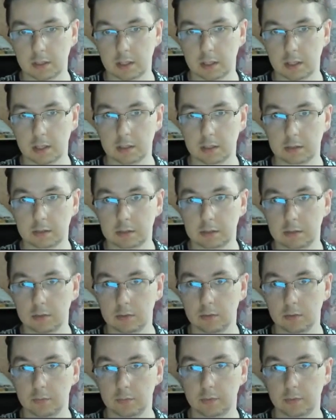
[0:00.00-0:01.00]
and
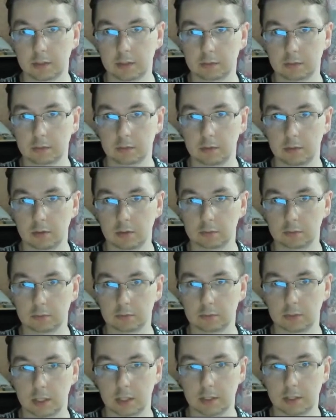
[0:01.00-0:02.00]
you want to go to
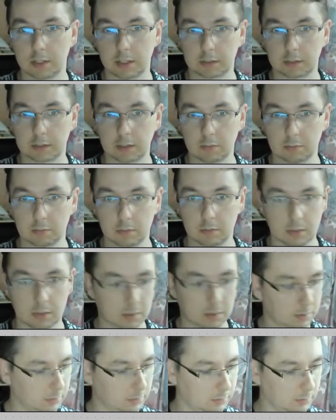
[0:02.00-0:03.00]
directive
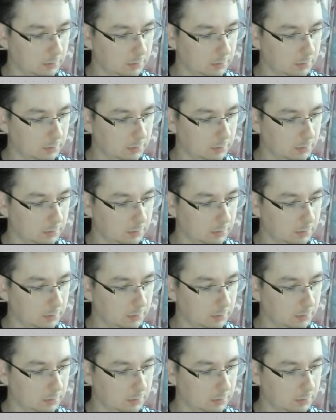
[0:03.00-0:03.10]
and